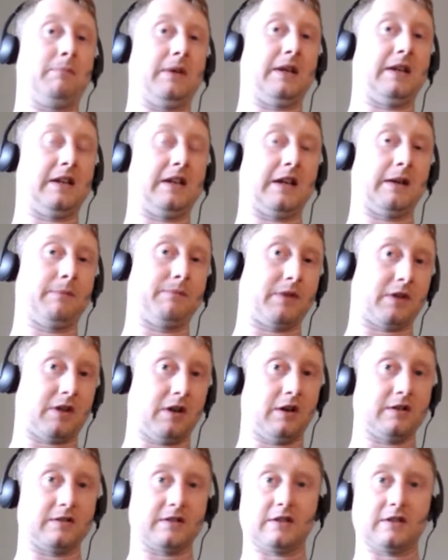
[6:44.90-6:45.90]
beating up the
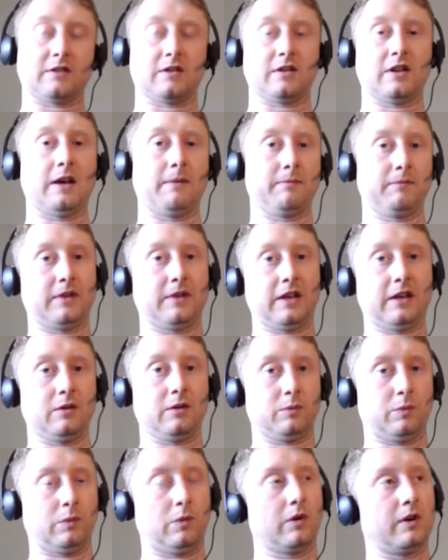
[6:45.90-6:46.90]
cards, like they're not
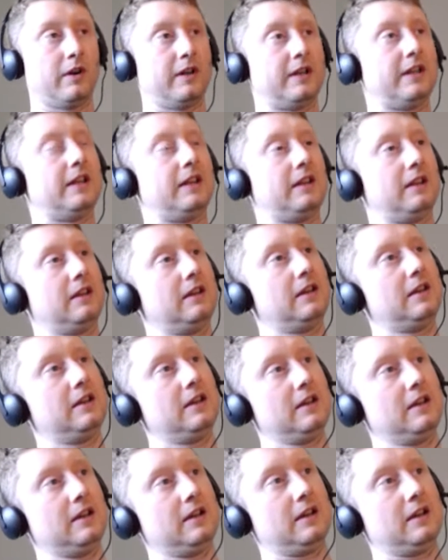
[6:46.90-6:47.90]
getting worn in.
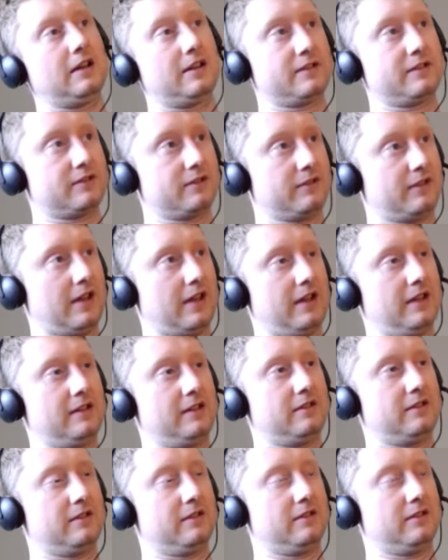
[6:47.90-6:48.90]
So that
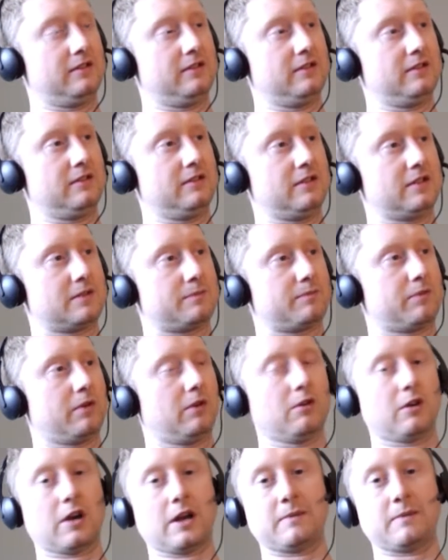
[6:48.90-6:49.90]
this
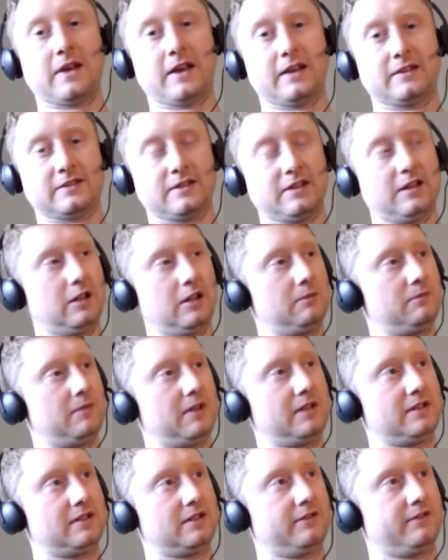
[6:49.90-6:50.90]
program has an
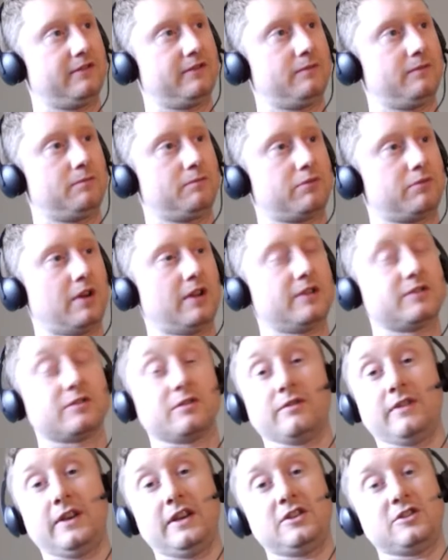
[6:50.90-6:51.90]
element of
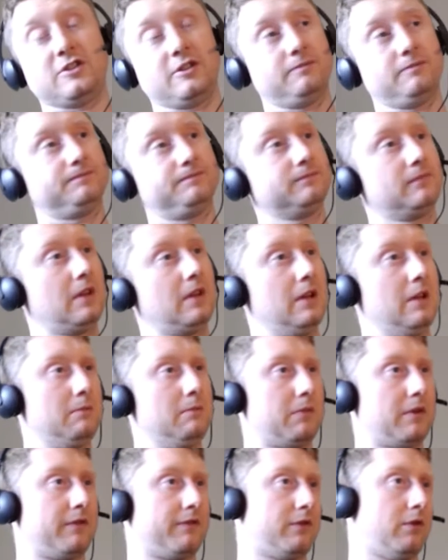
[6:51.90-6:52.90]
preservation,
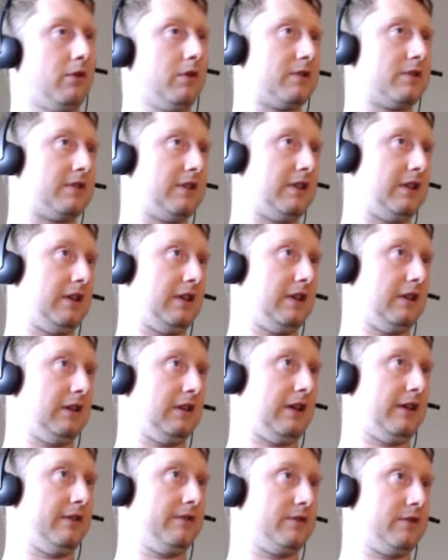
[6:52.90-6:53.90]
but of course it
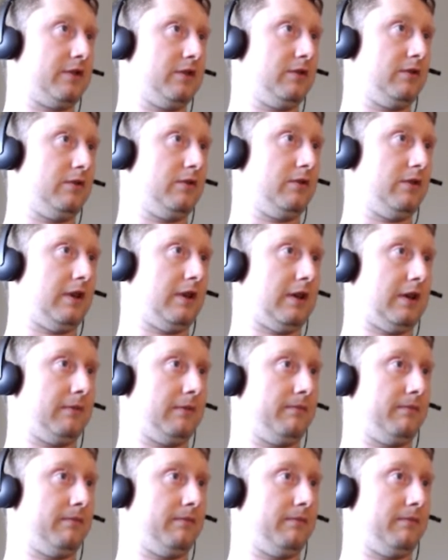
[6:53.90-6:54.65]
allows you